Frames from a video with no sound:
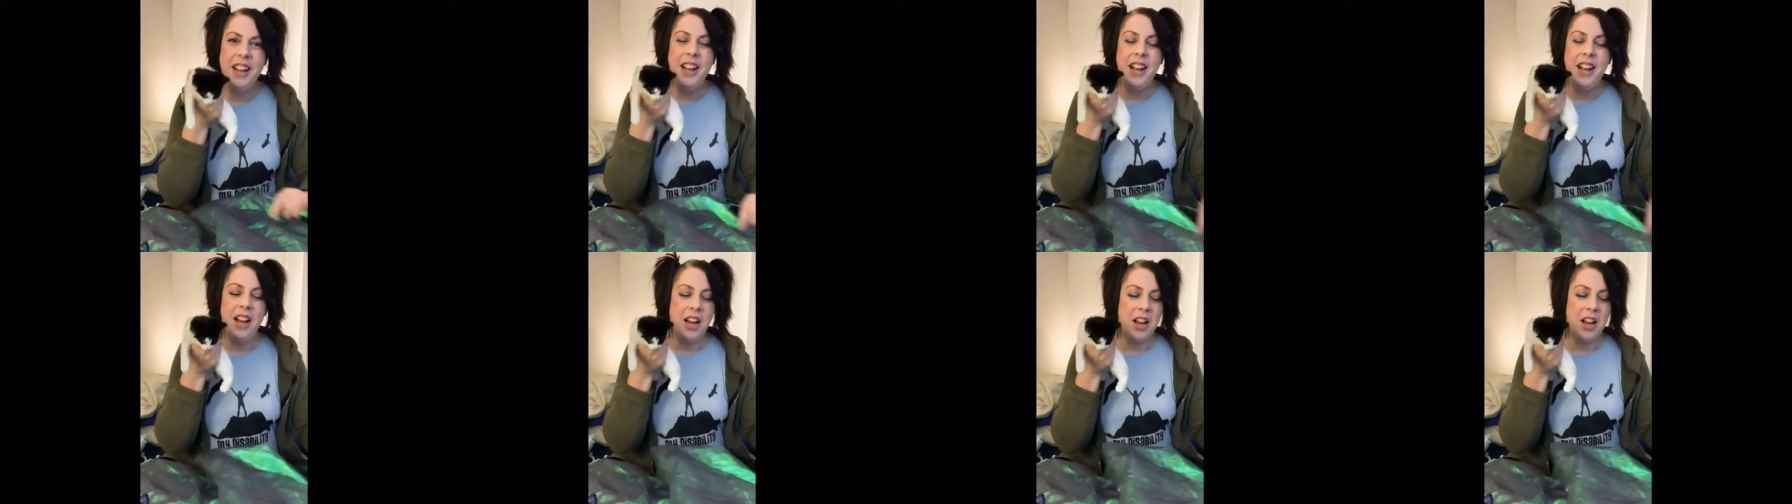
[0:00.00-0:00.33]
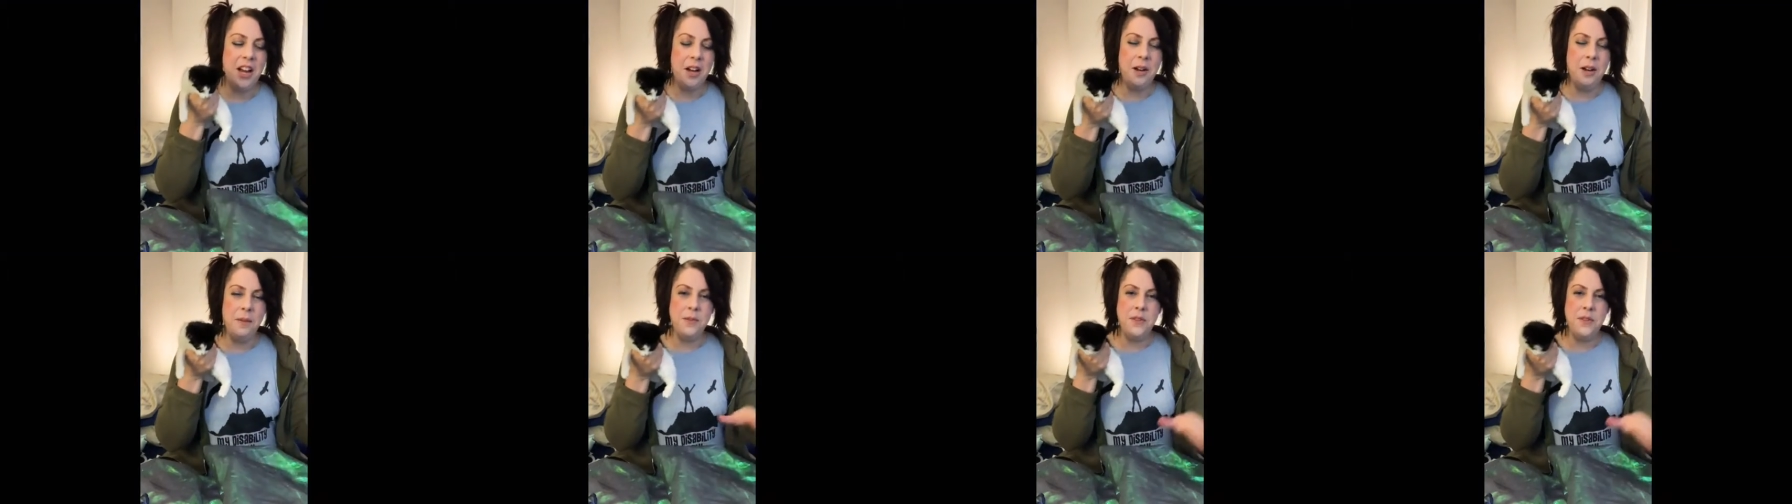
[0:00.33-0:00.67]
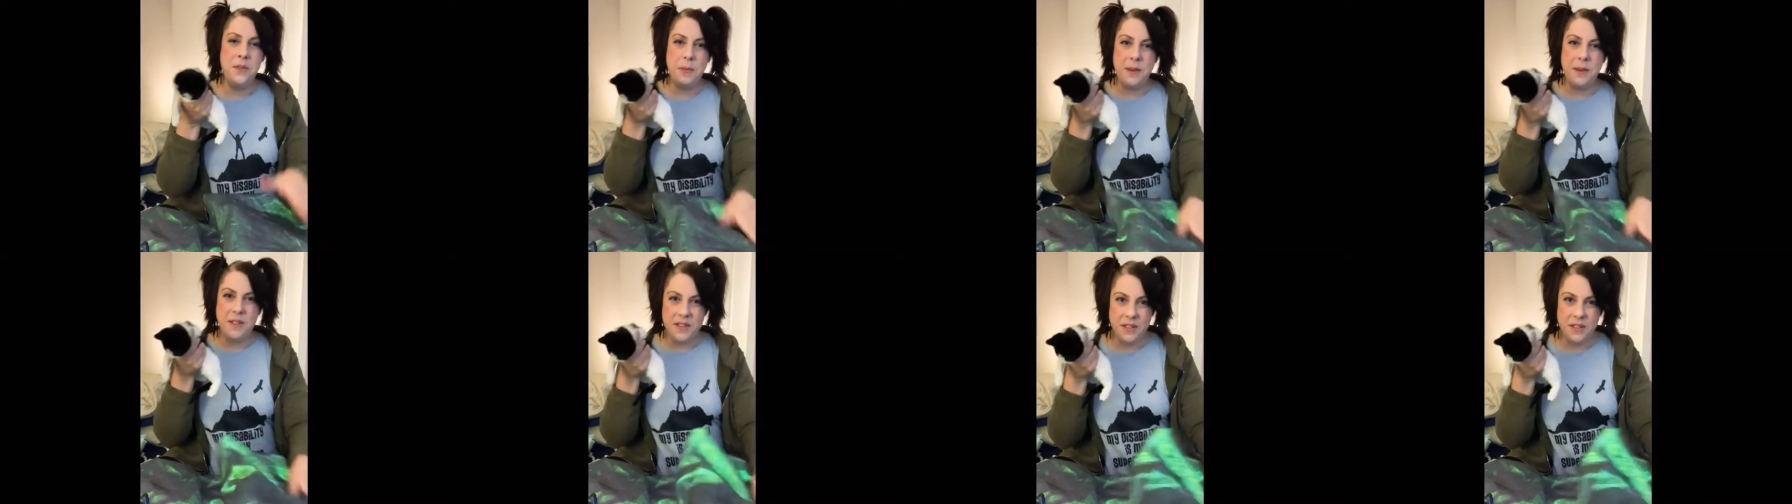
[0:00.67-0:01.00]
So
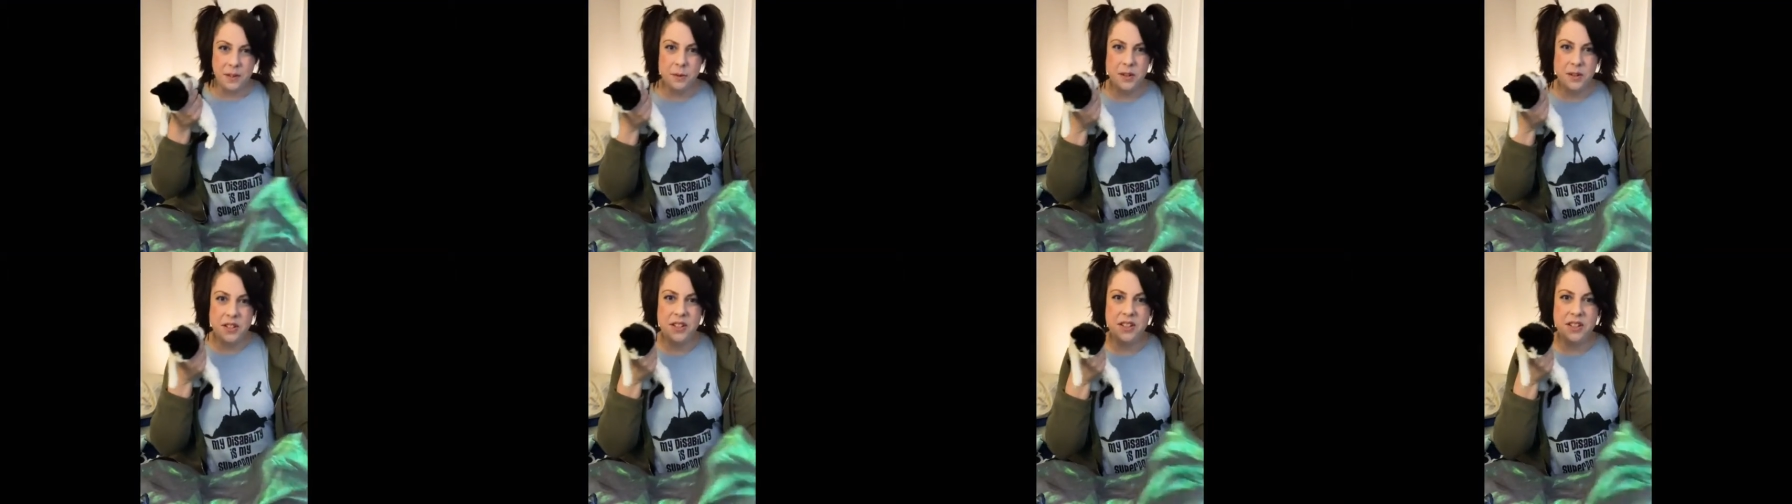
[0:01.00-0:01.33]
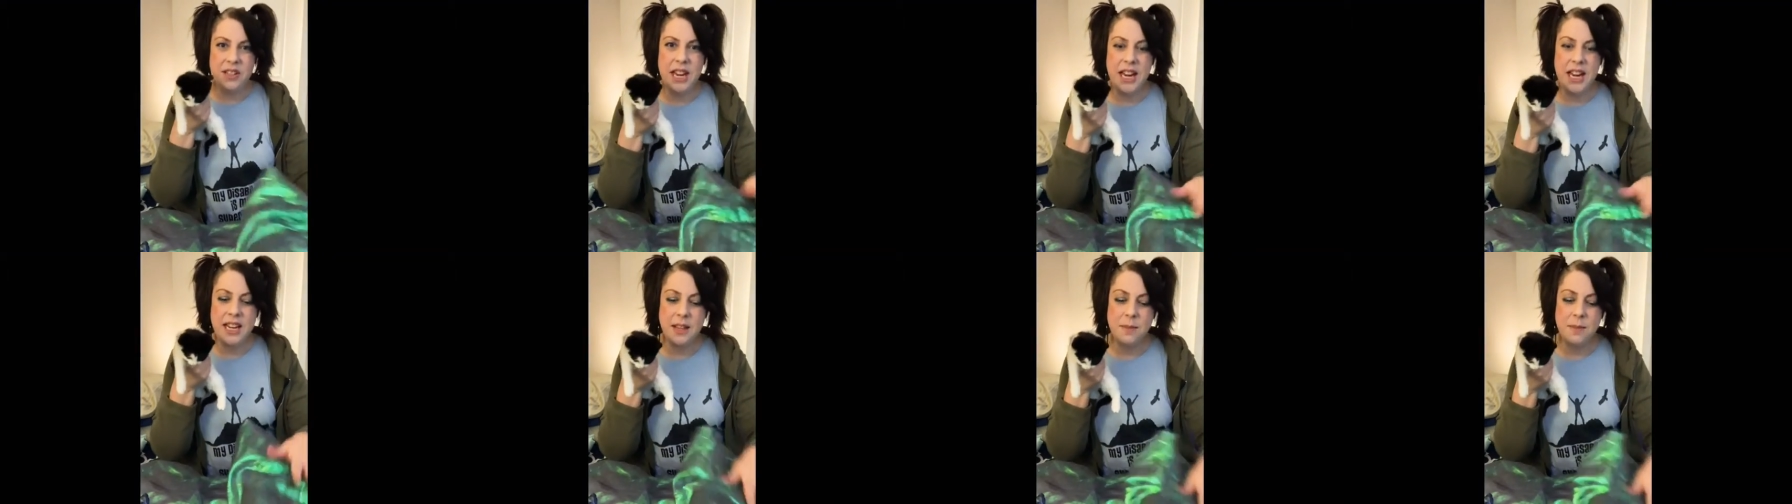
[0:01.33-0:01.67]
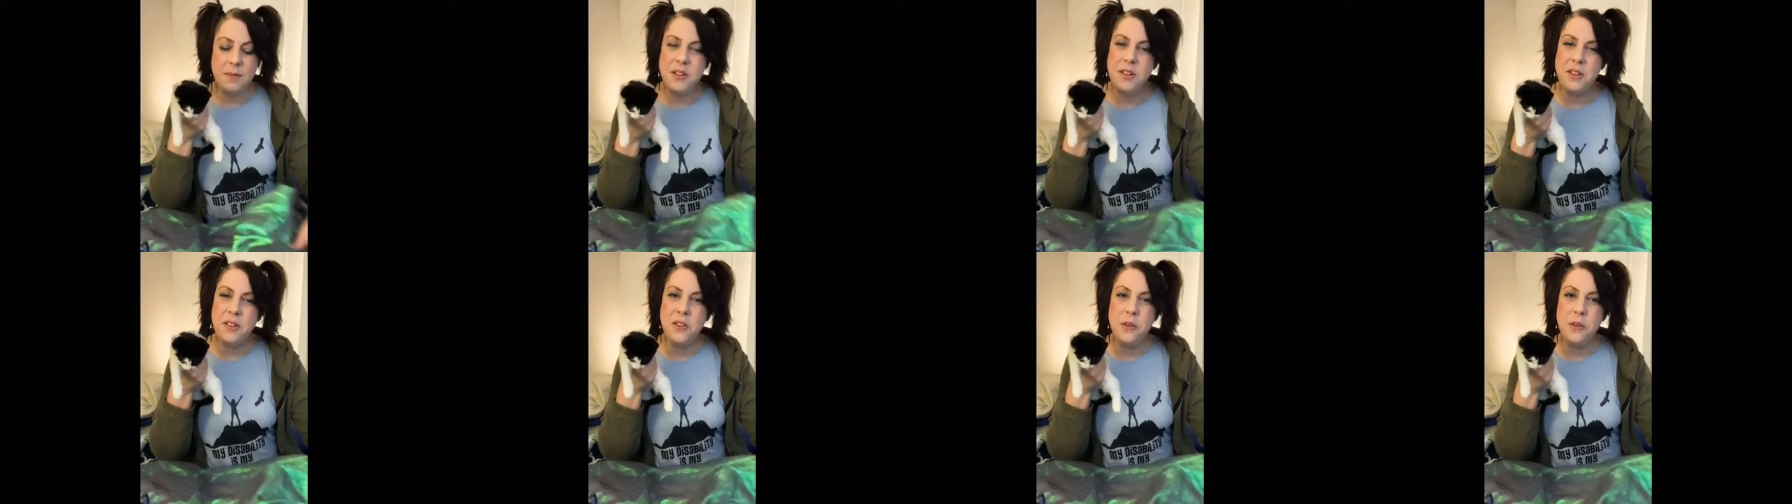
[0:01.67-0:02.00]
basically we just take them
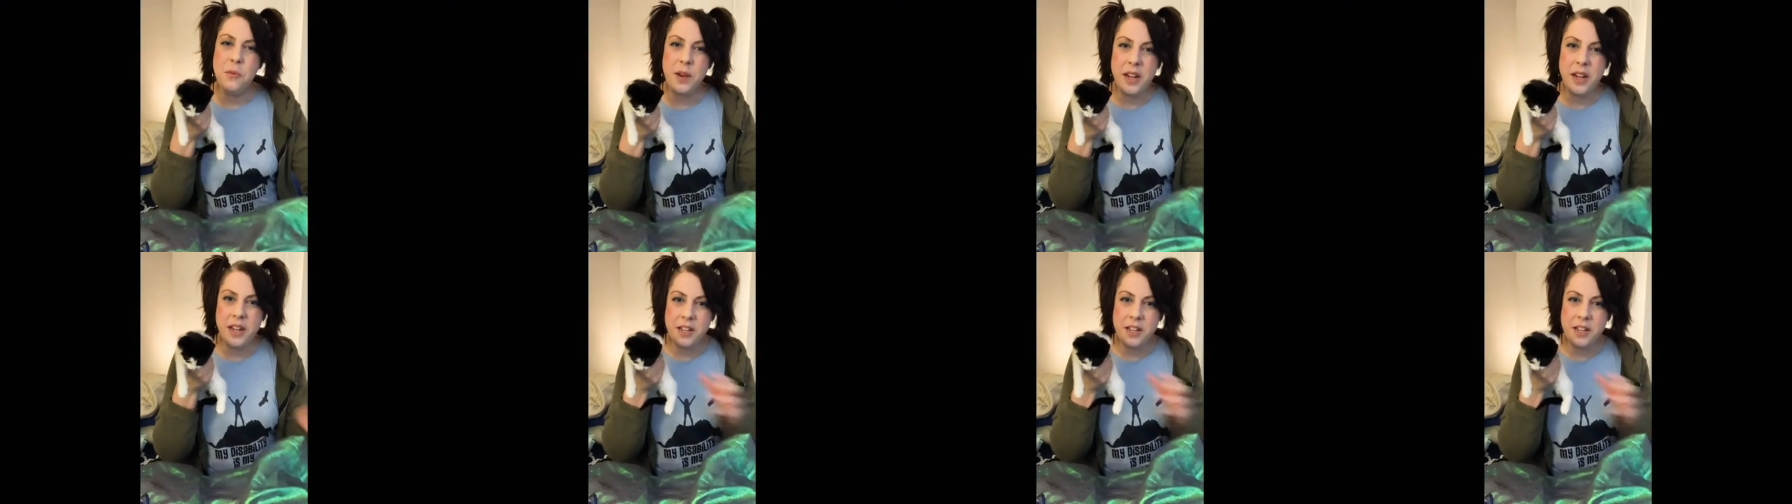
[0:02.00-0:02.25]
until they're ready